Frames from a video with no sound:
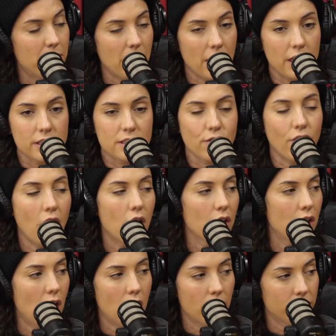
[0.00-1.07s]
But it's
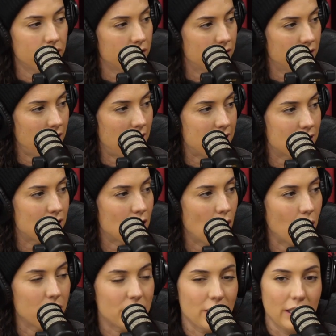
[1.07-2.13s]
fallen off, and
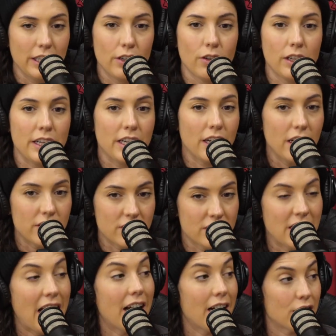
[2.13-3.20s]
so it's
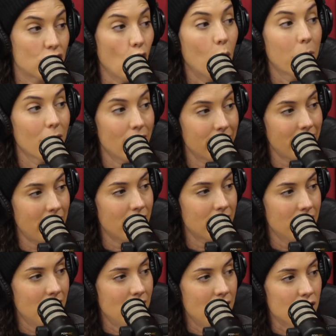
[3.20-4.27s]
got October on there.
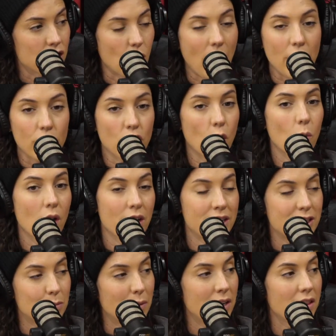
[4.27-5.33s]
So I don't know where
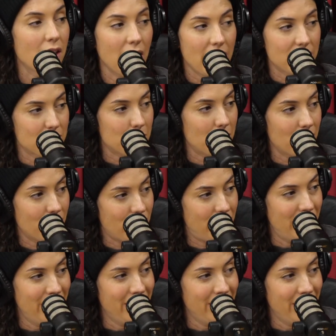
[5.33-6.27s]
he's been in the last month.